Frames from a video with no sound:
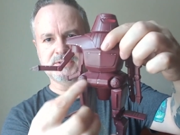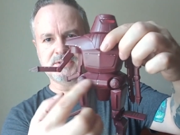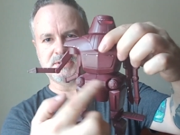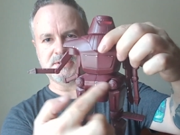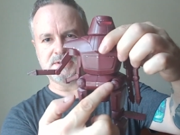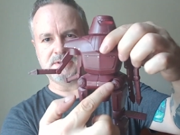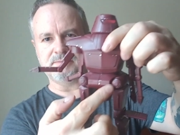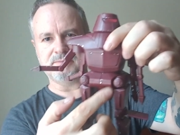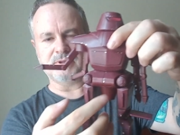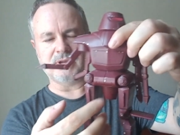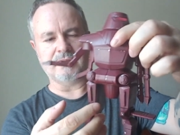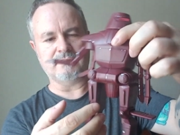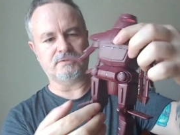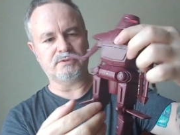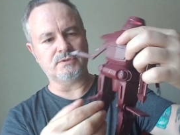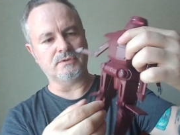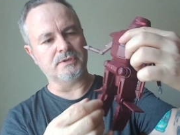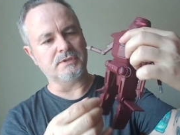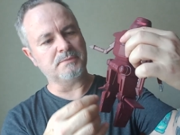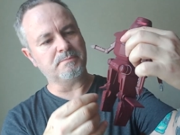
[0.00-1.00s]
They seem to have
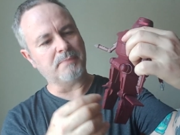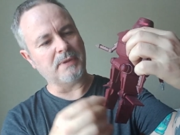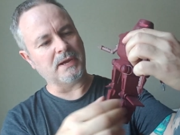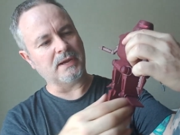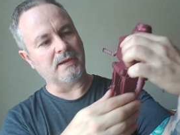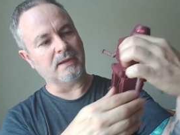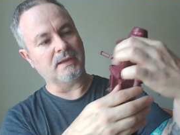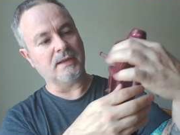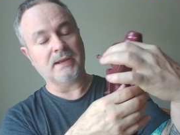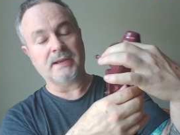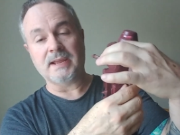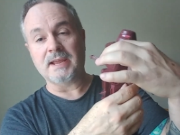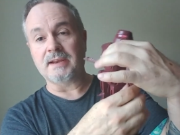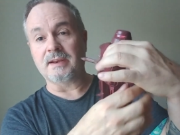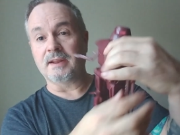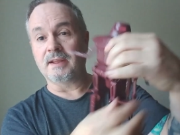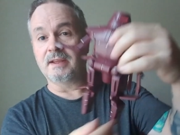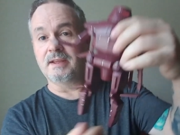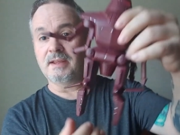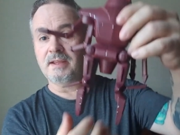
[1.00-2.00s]
joints. But
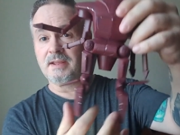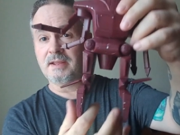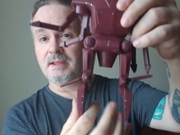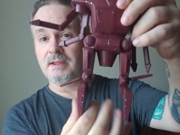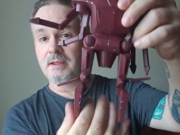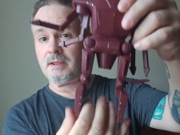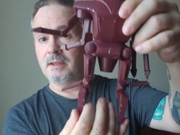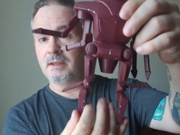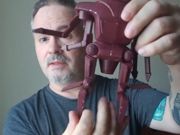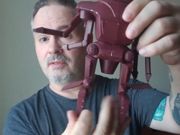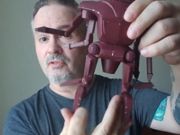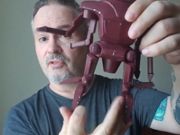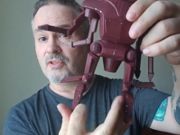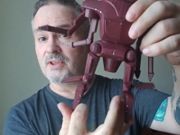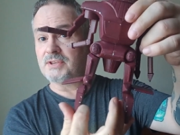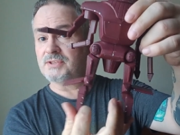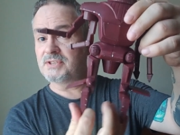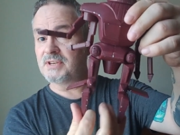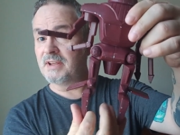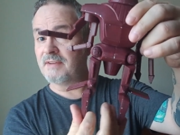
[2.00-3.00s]
again,
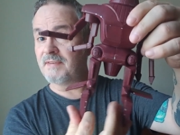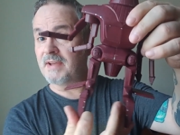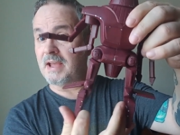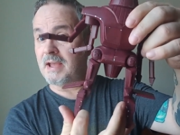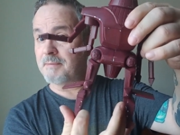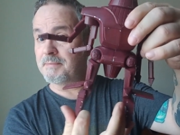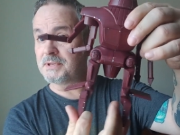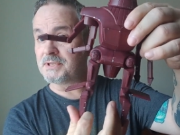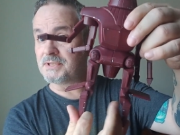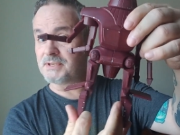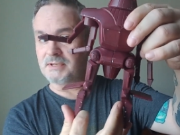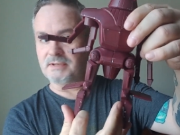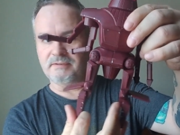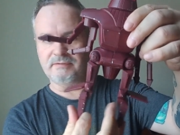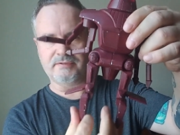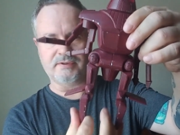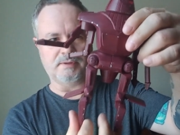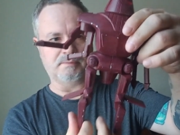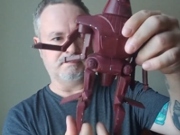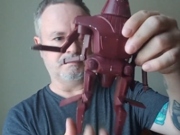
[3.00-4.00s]
this never happens in the
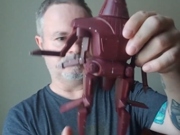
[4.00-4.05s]
film.